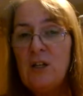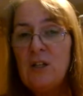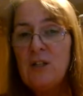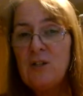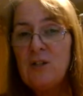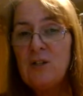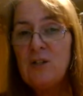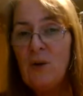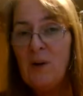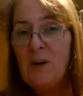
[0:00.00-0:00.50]

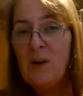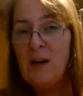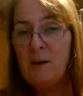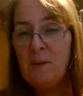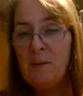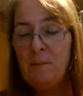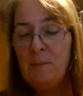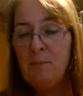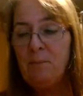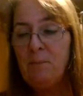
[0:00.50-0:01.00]
So I got
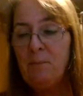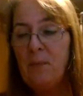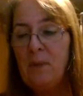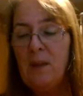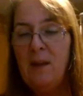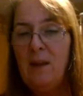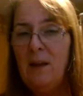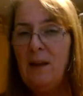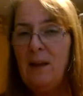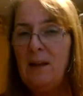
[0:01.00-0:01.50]
them
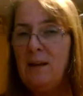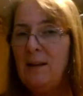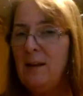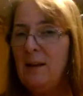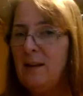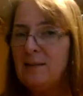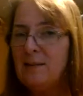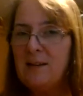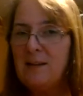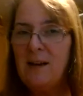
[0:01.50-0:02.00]
and
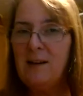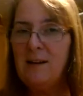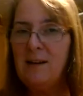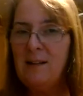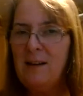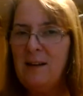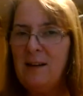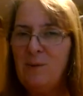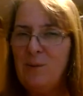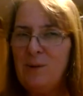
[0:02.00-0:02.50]
he's kind of
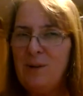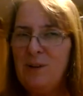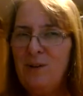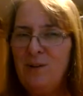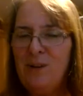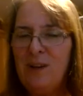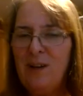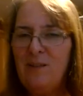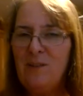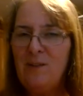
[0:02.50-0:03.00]
like, What are you
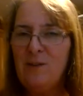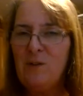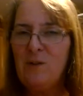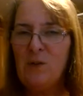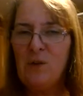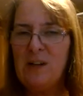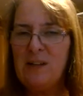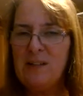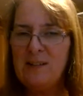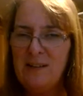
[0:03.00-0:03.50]
getting those for?
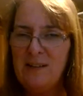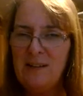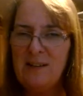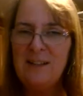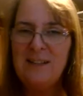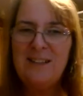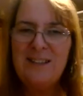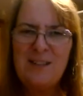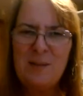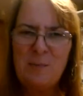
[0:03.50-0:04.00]
I said,
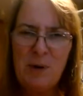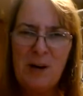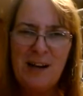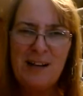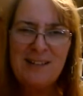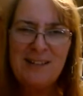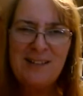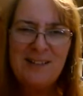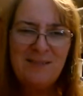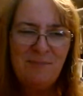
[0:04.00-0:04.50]
It's a
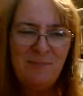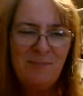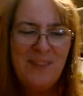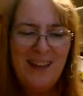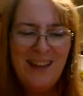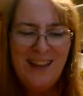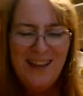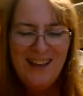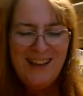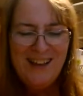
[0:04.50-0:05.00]
surprise.
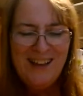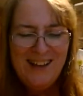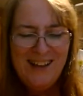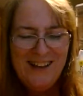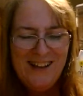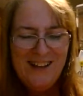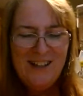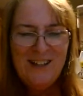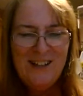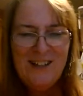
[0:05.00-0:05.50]

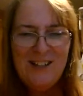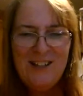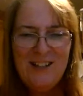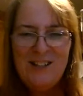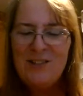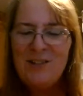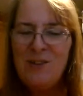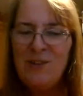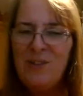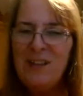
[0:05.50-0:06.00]

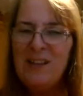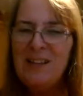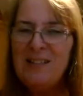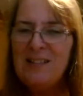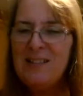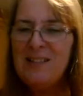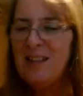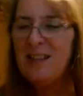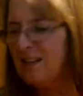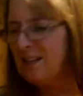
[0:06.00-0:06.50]
So these
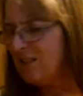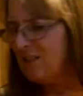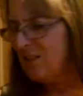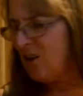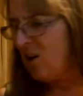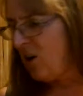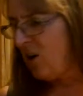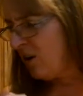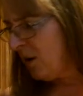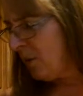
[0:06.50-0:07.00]
things
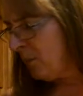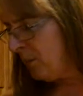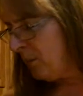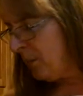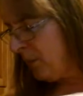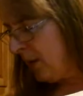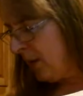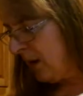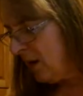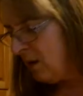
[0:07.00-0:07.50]
are
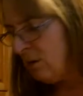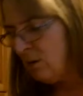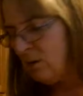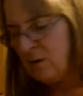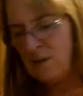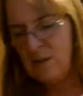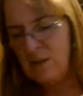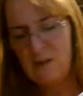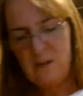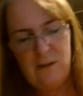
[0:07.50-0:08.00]

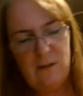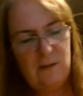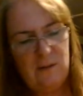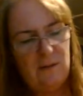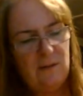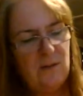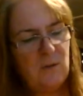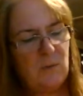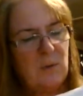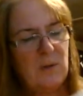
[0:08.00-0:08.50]
about
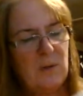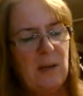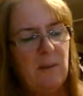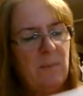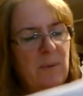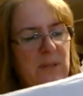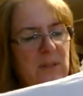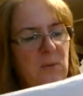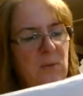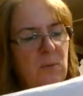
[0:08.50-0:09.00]
28
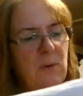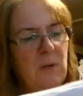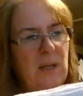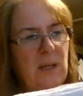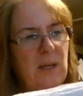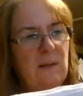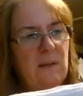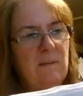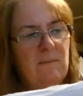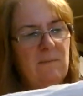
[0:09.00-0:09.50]
by
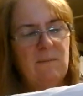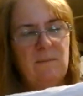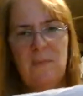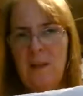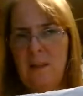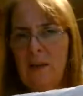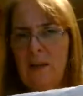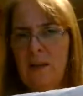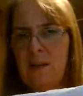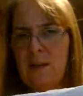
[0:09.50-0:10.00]
28, I
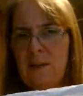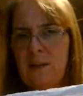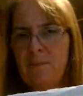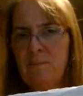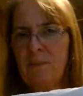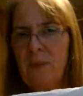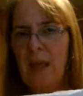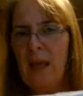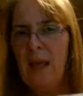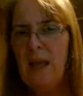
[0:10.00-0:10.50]
think.
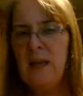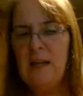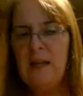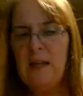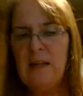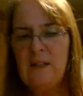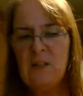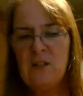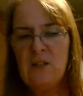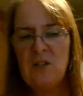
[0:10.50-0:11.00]

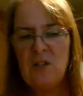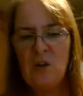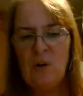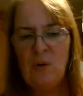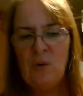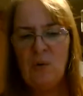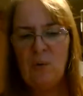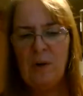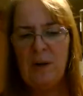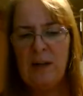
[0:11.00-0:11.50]
And
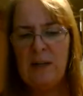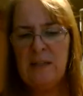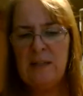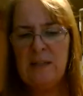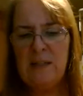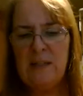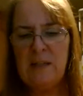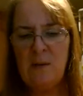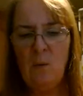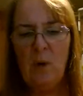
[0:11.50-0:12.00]
so what I
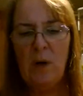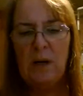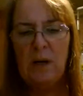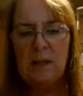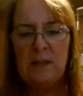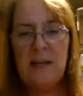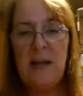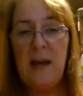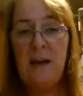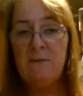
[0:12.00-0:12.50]
did
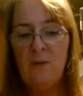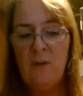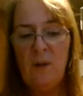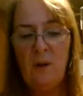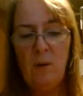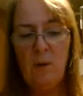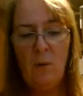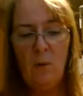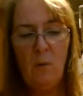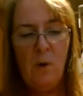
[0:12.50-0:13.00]
was after
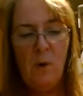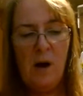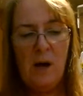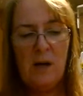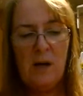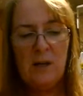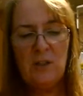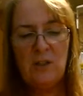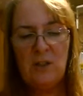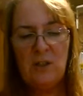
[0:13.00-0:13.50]
they were
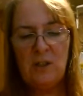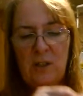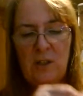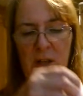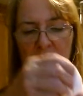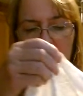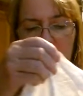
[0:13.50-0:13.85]
washed, and